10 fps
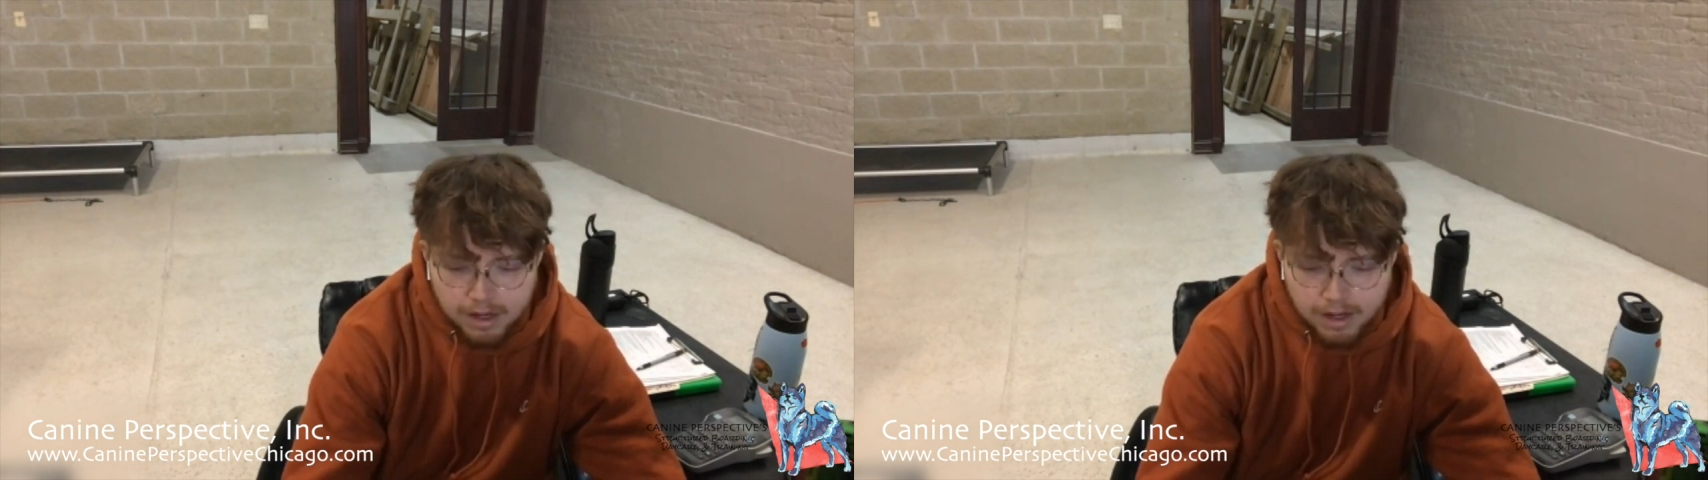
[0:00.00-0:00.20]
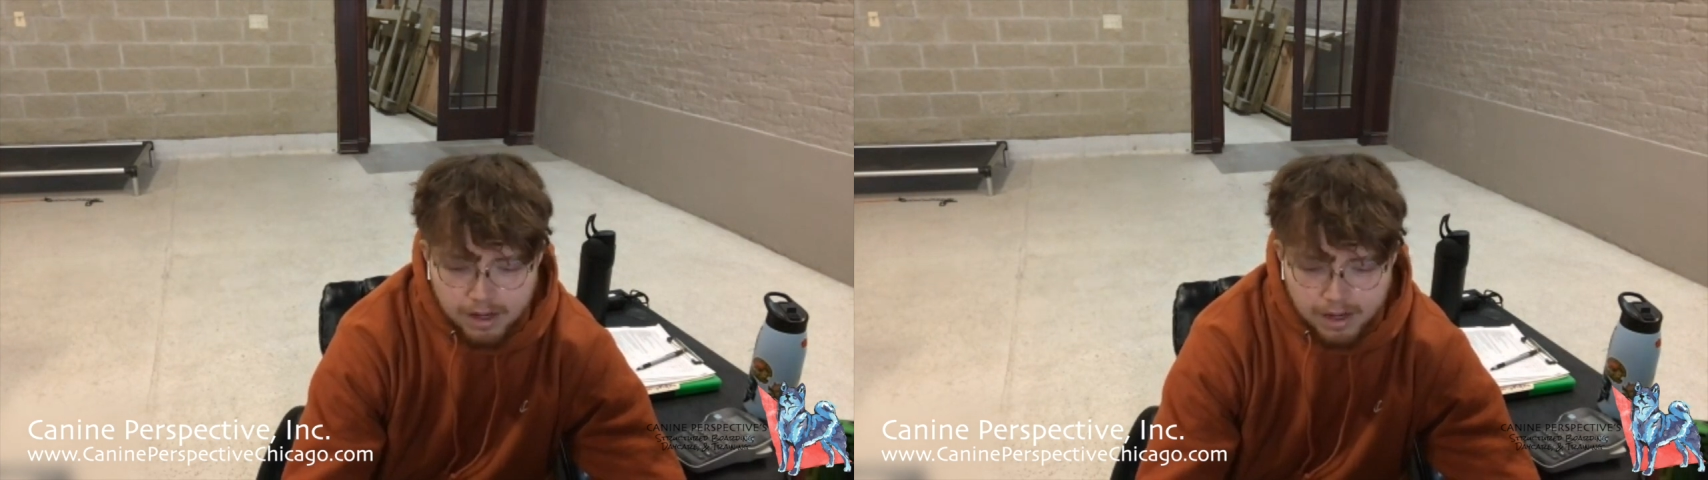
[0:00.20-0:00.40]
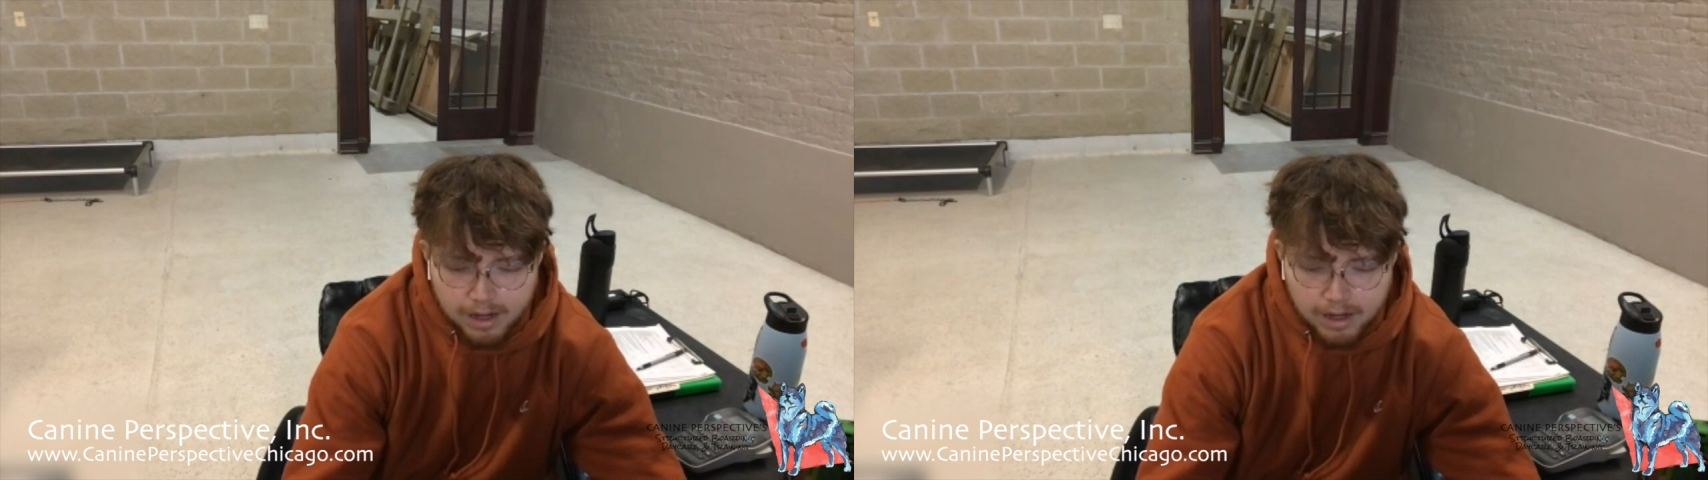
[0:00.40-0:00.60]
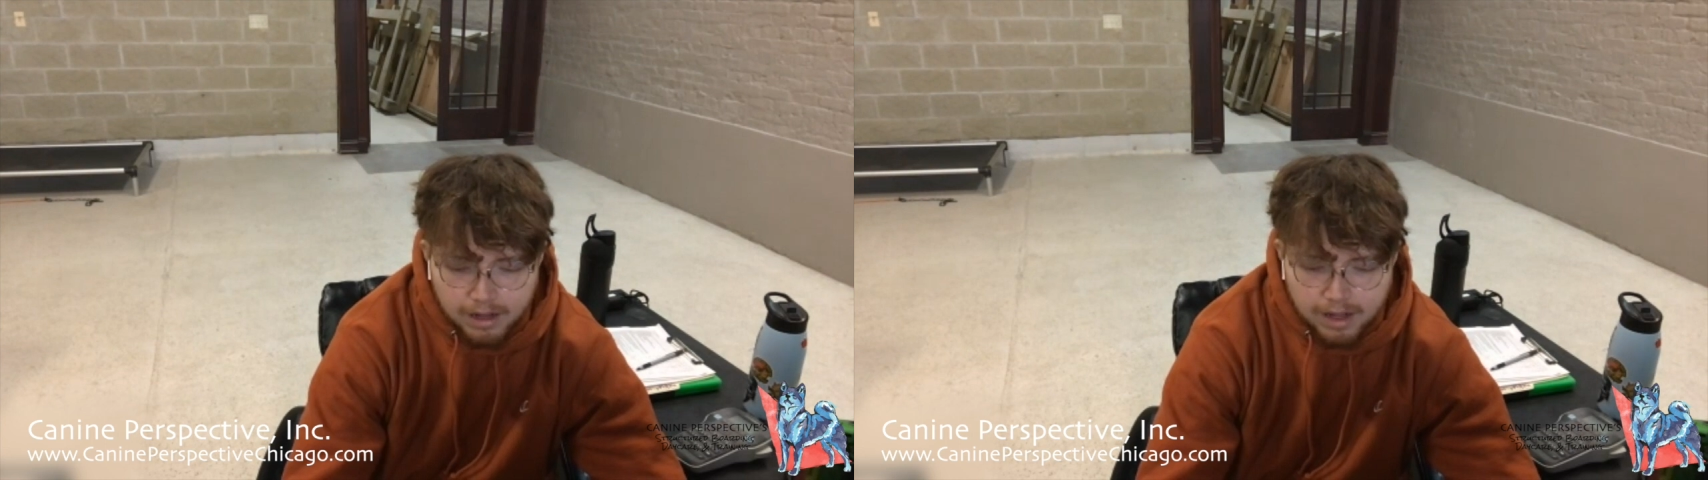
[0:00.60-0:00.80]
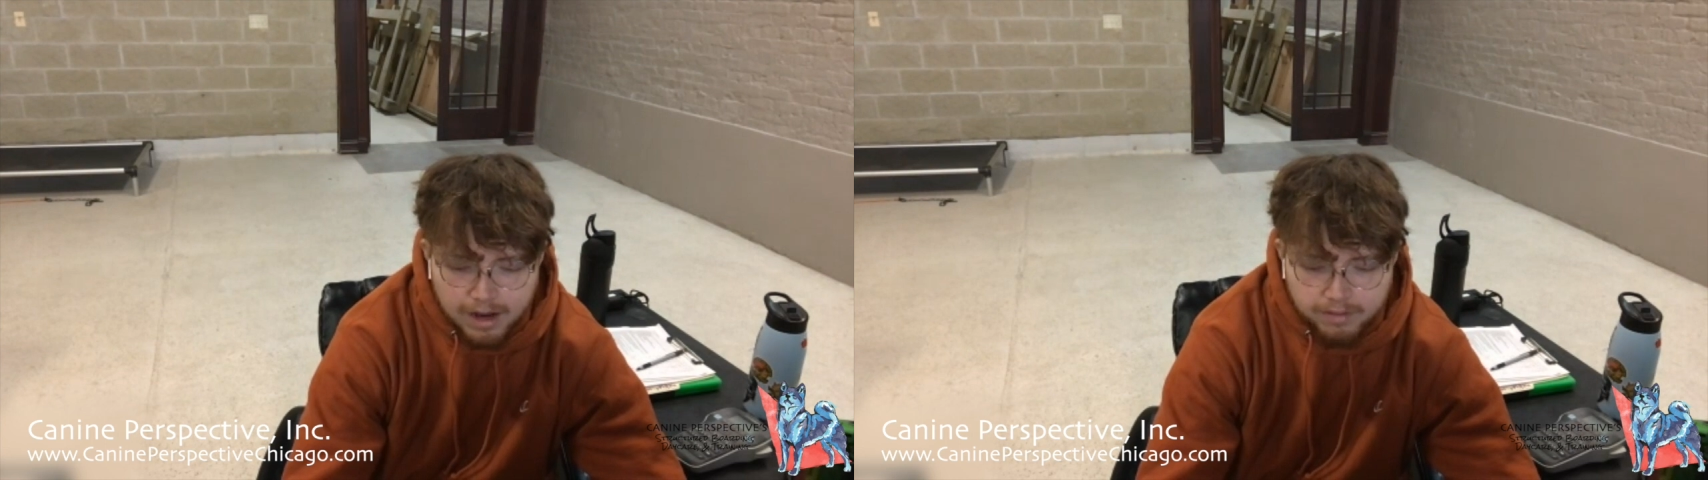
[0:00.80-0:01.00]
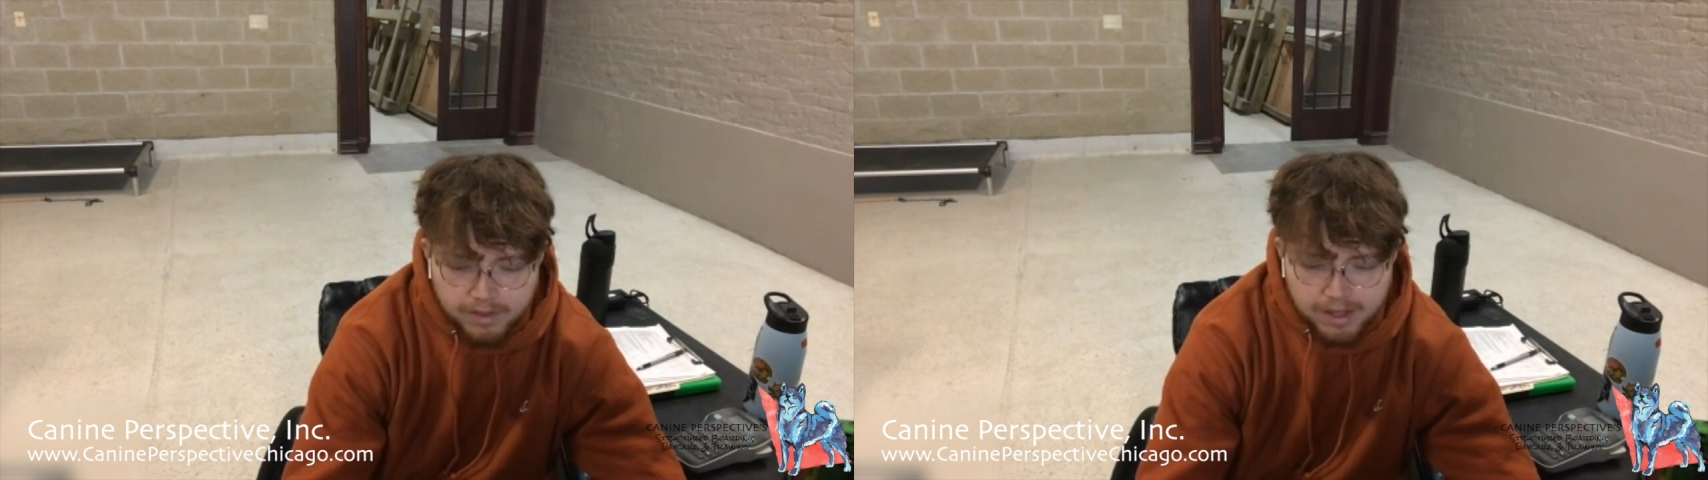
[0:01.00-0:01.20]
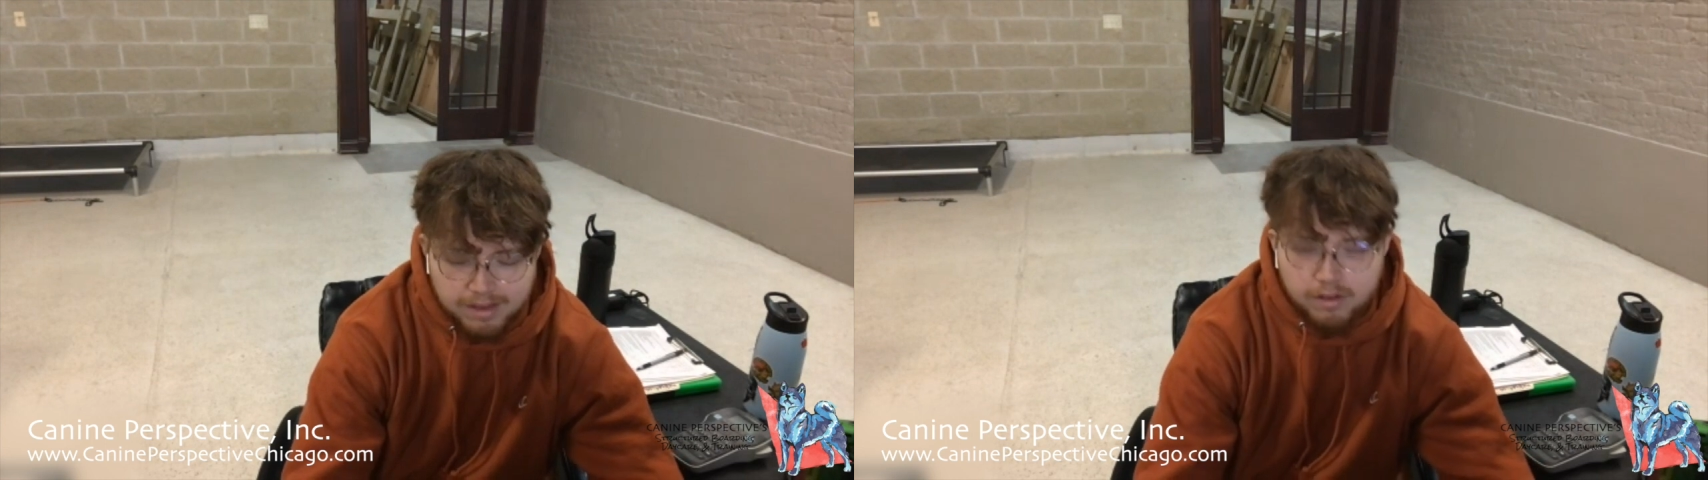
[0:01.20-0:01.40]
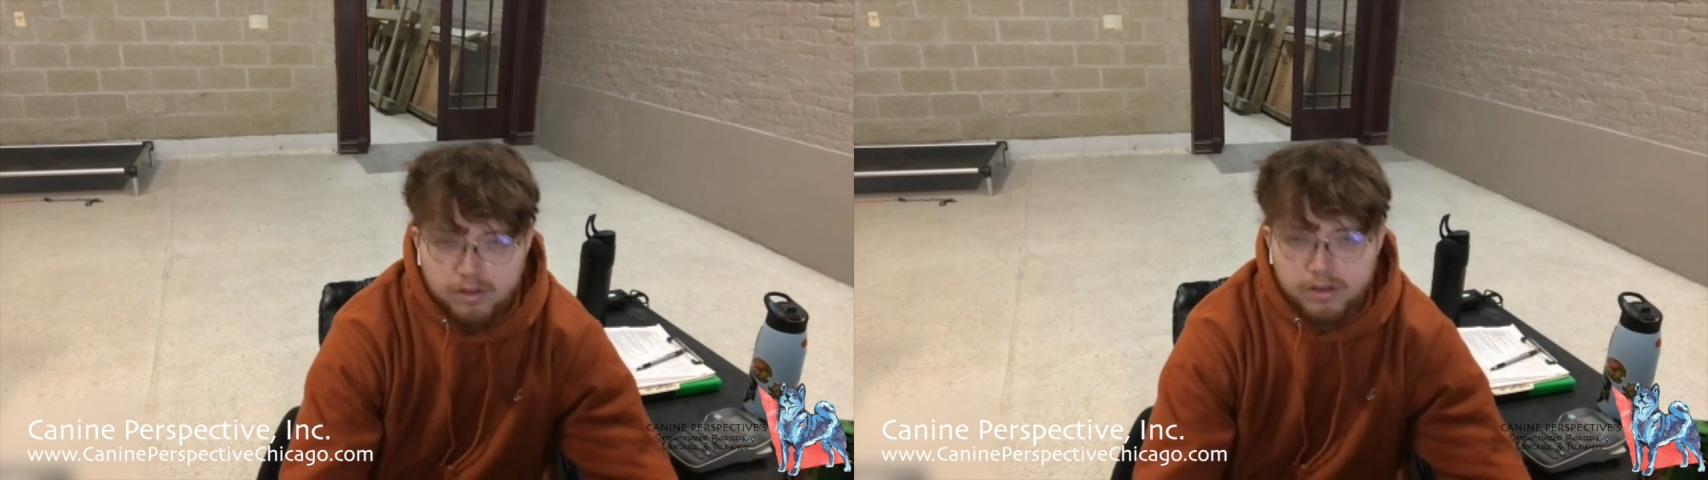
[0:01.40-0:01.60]
a lot of
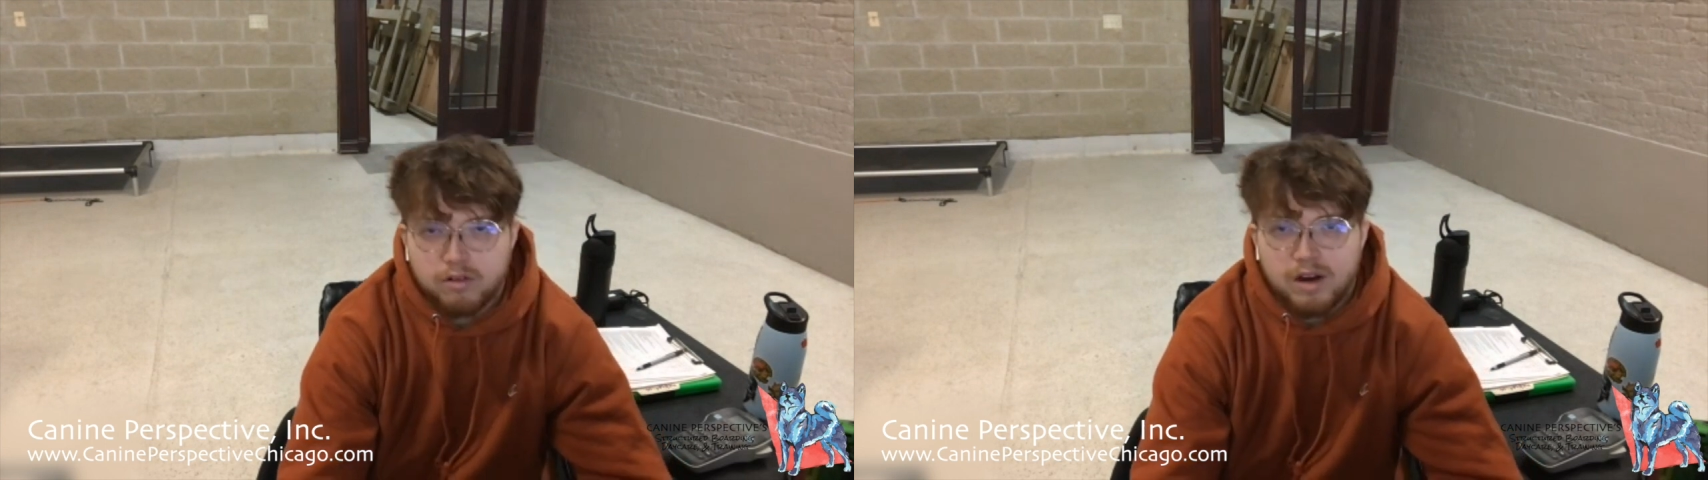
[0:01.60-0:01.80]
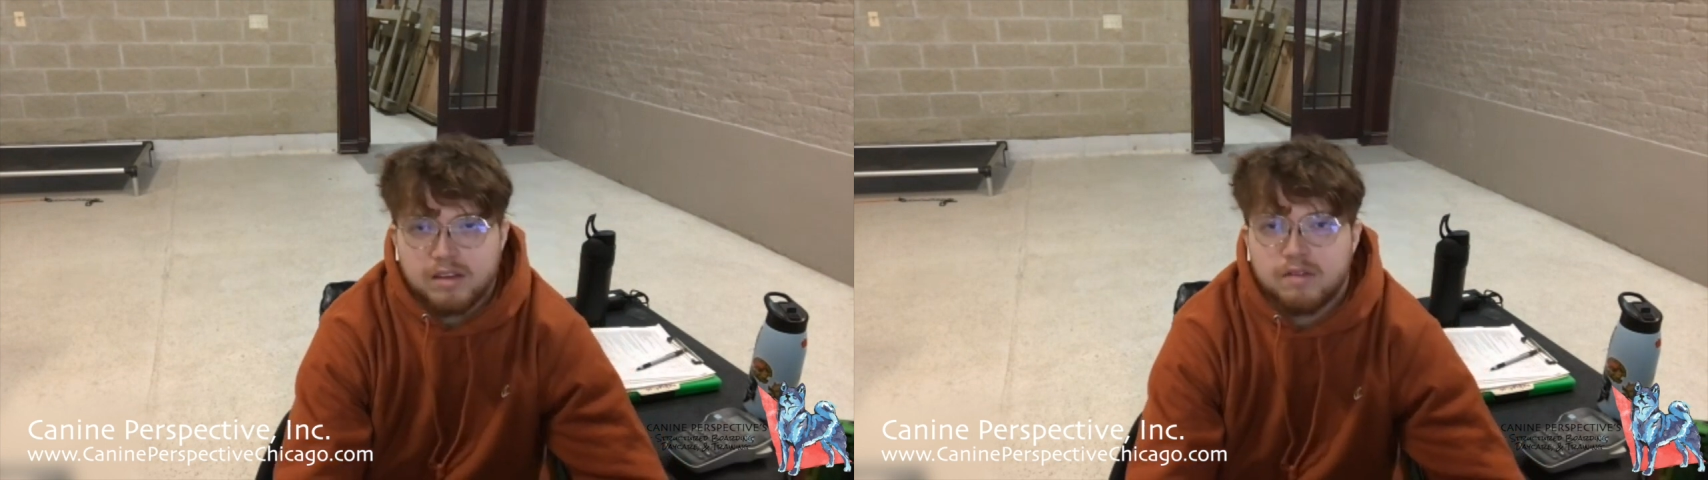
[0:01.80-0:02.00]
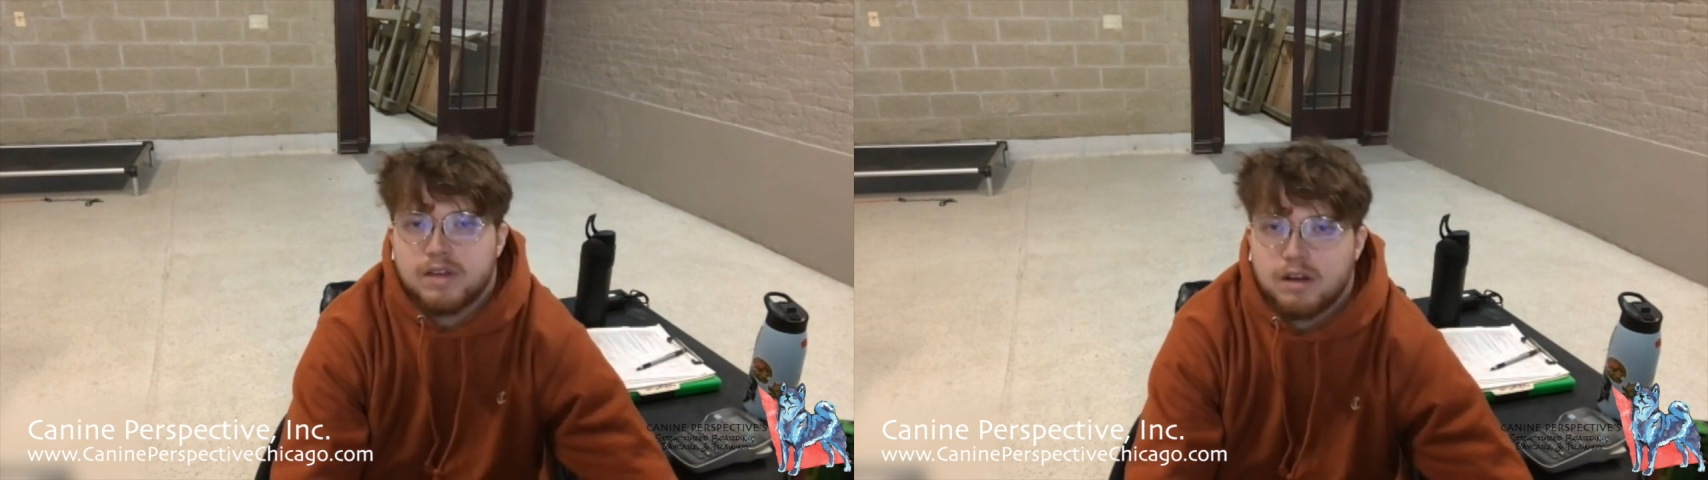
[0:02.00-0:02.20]
things that look aggressive